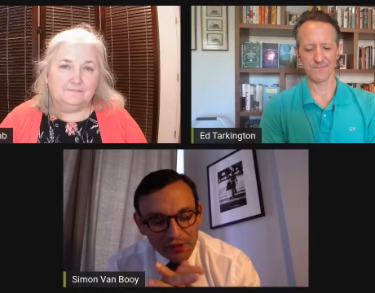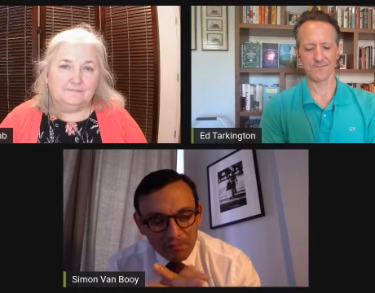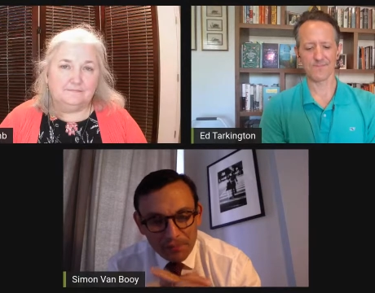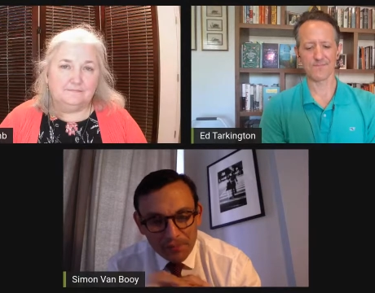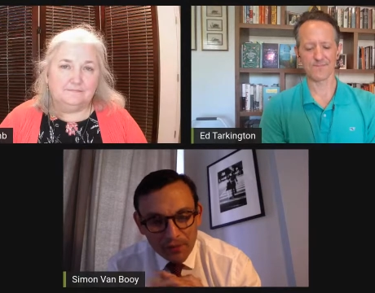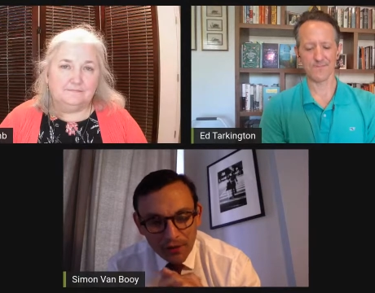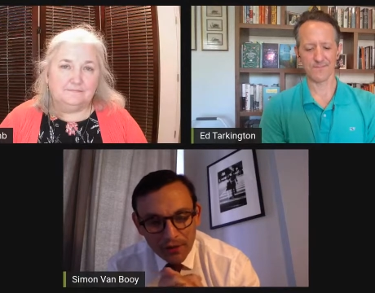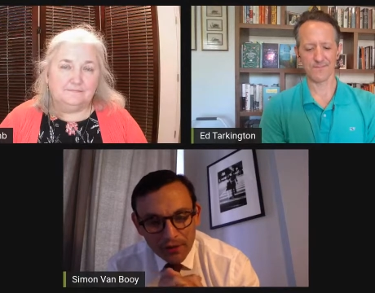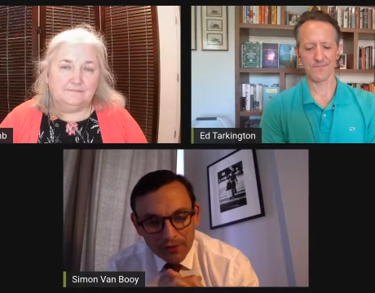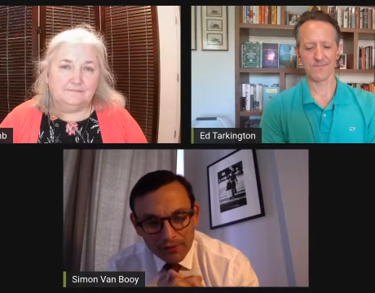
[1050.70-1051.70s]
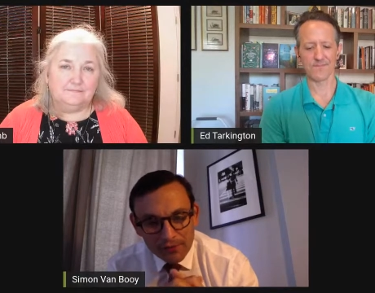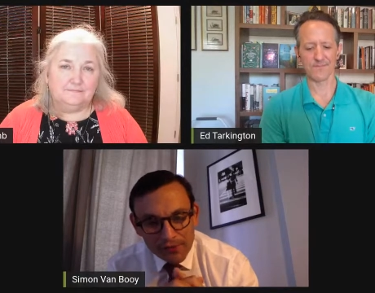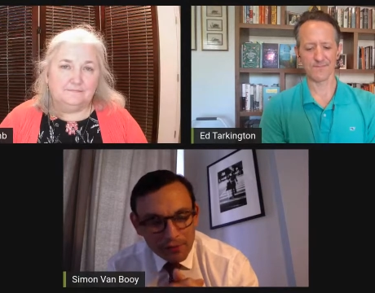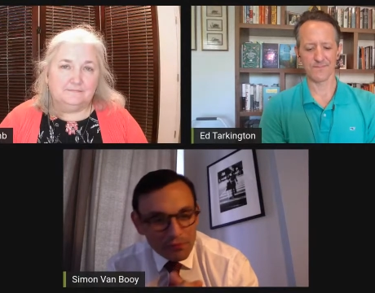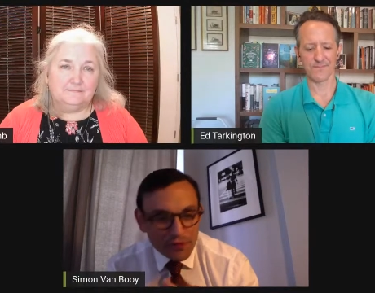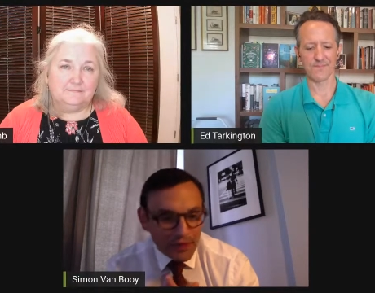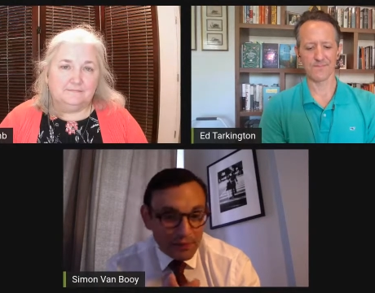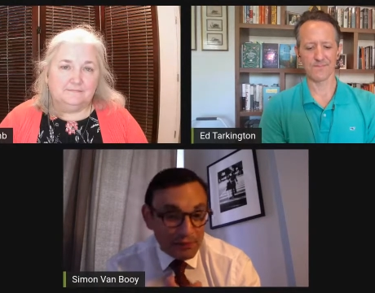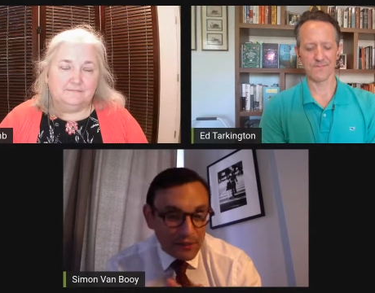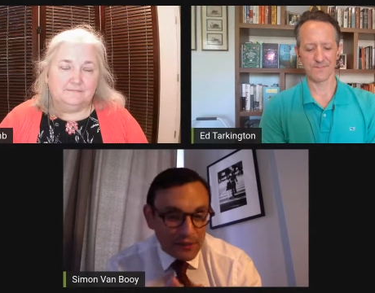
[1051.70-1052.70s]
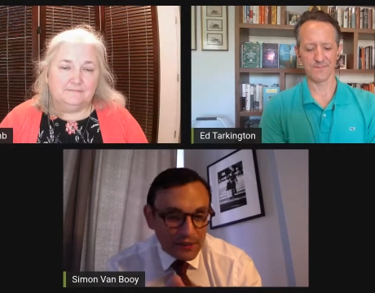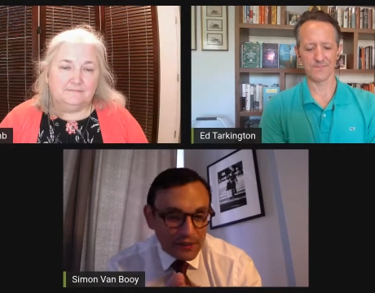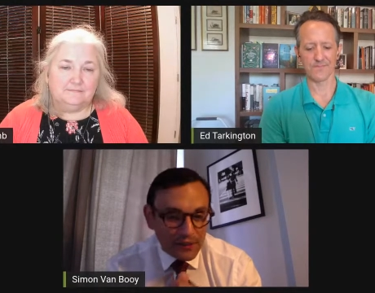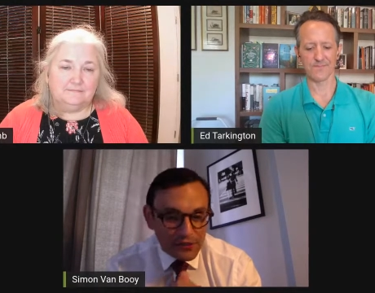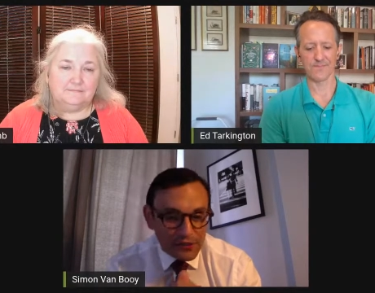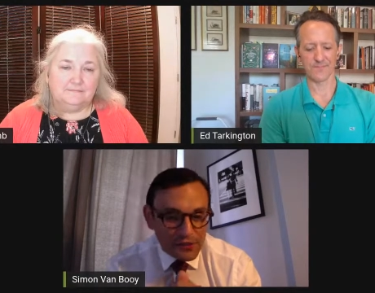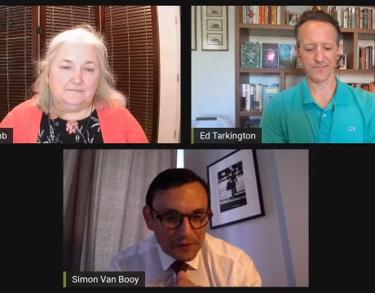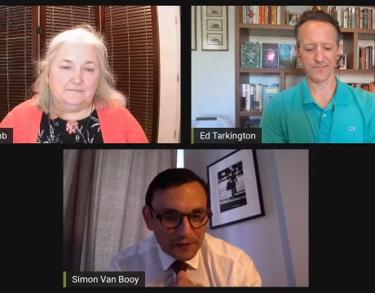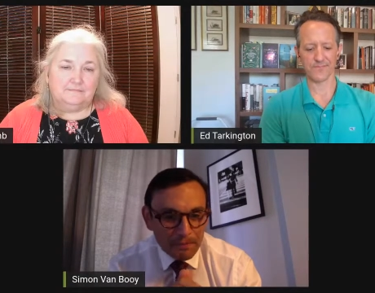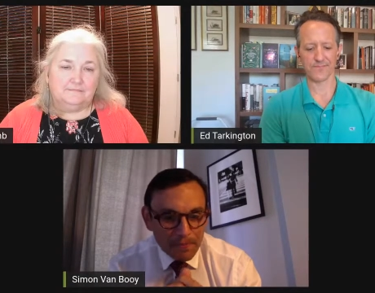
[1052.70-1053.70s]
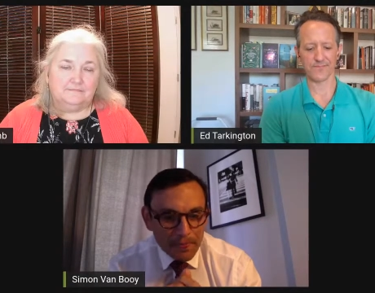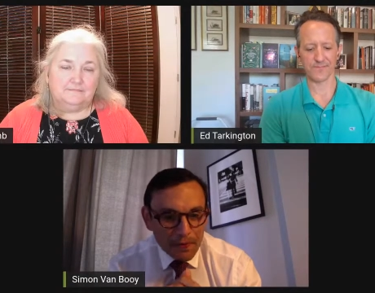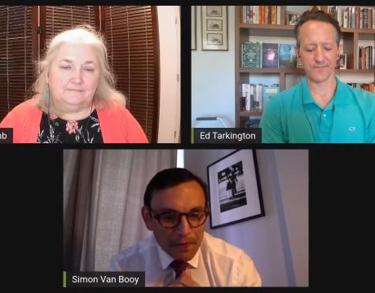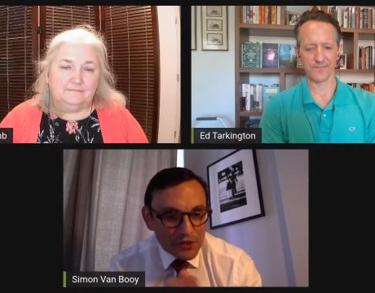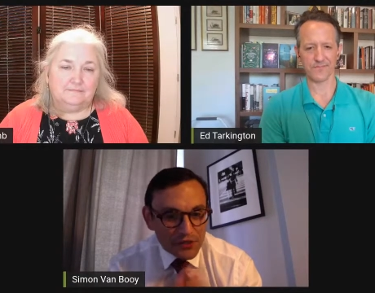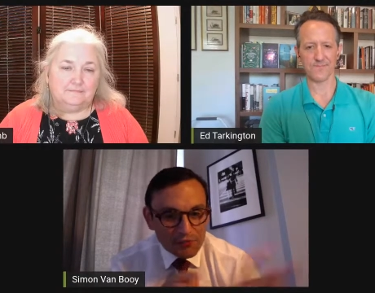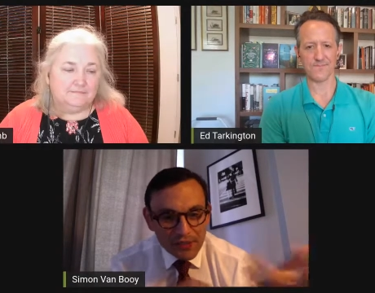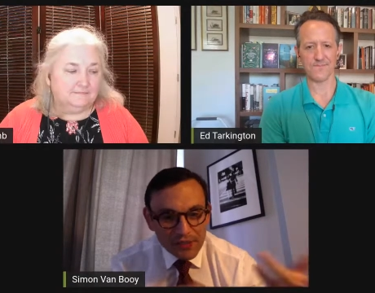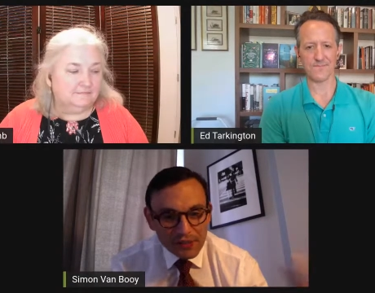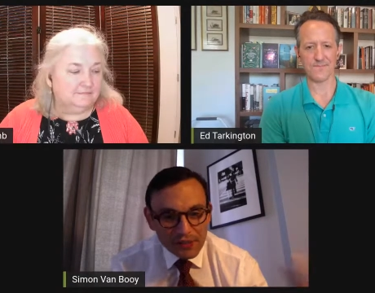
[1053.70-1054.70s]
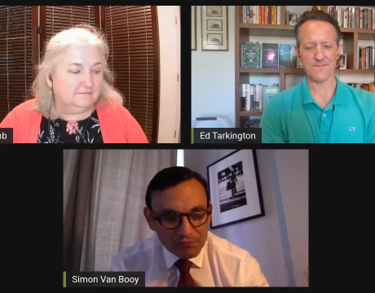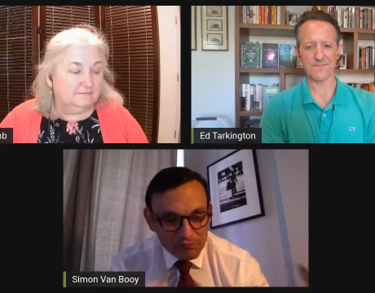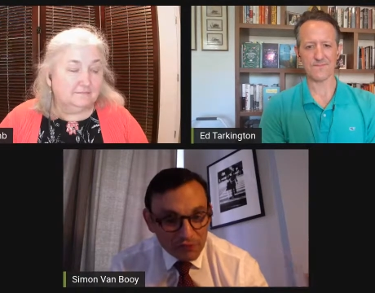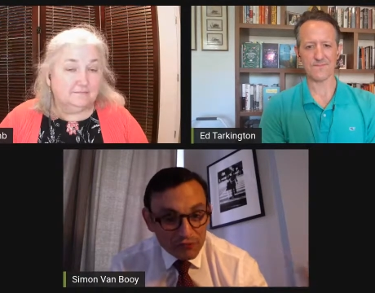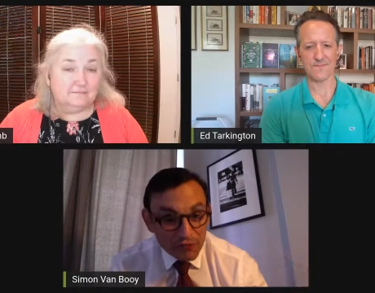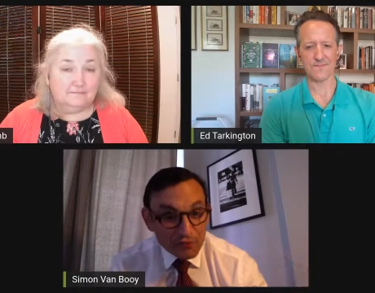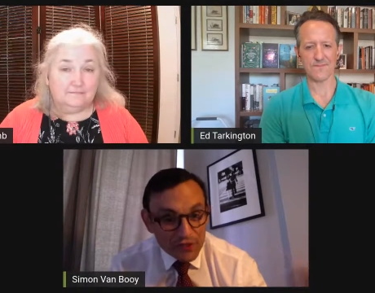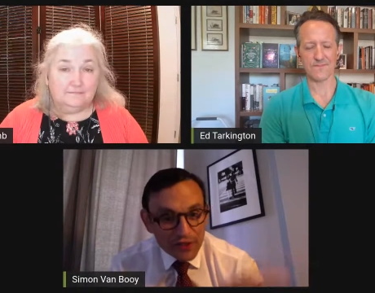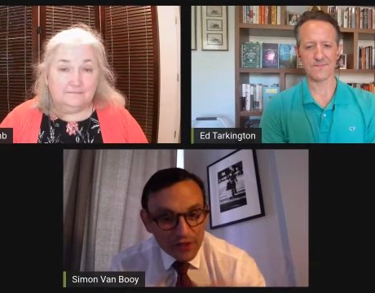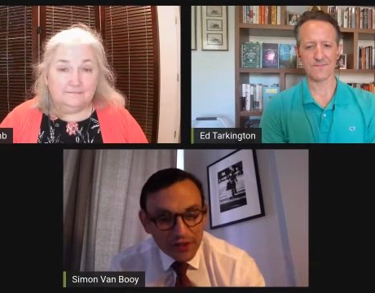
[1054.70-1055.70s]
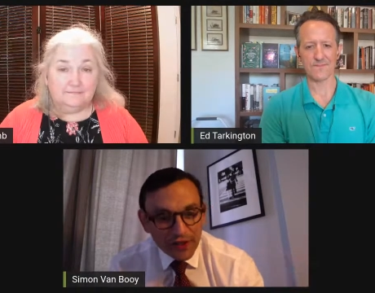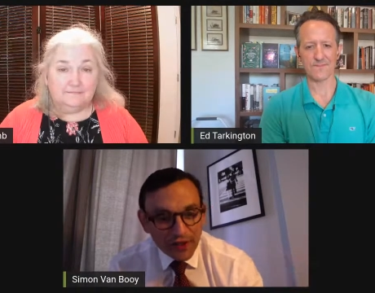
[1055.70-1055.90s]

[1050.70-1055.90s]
Speaker 1: some something happening, and I just a part of me is from Kentucky.